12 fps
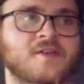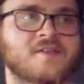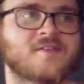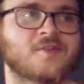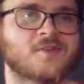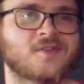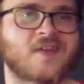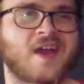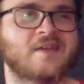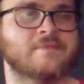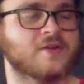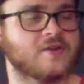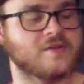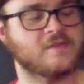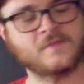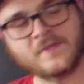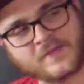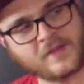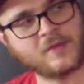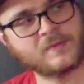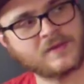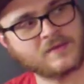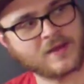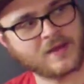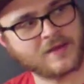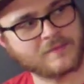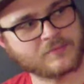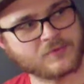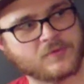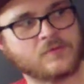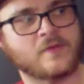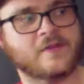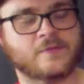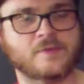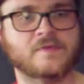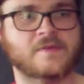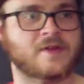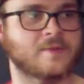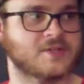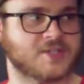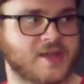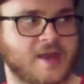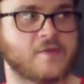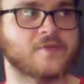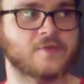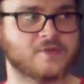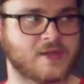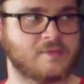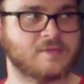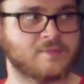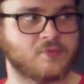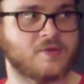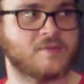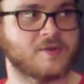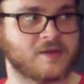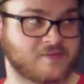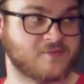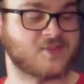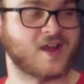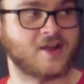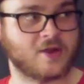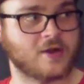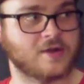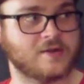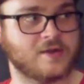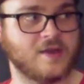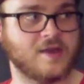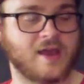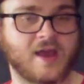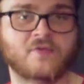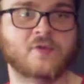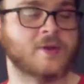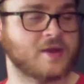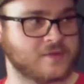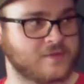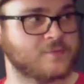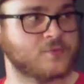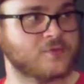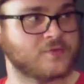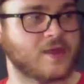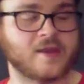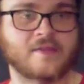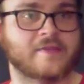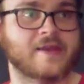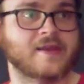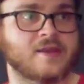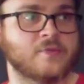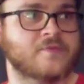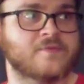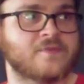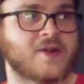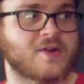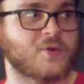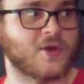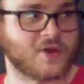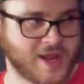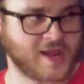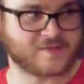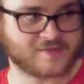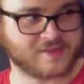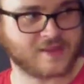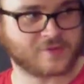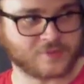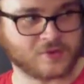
to consider the time period of The Fifth Element. Bruce Willis was very much a household name at the point because of Die Hard. Everybody loved Bruce Willis, and like he was very well cast in that role.